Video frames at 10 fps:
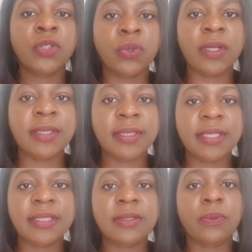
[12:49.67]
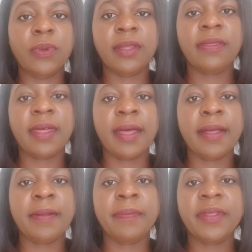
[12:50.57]
to assist with
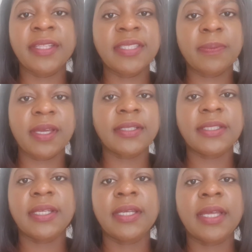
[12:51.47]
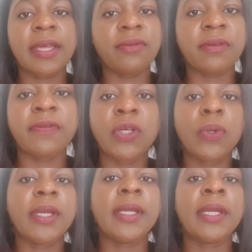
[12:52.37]
inspecting and
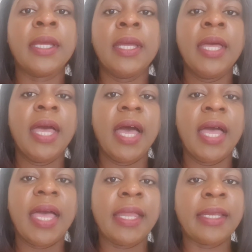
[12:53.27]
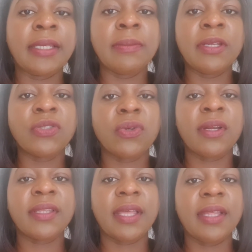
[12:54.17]
reviewing and
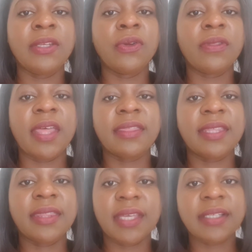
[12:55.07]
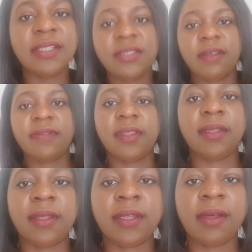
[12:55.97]
ensuring that that the thickness of
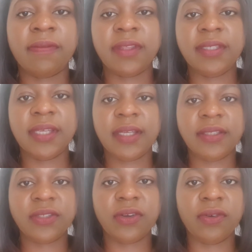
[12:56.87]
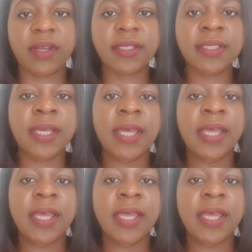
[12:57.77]
the deck is correct.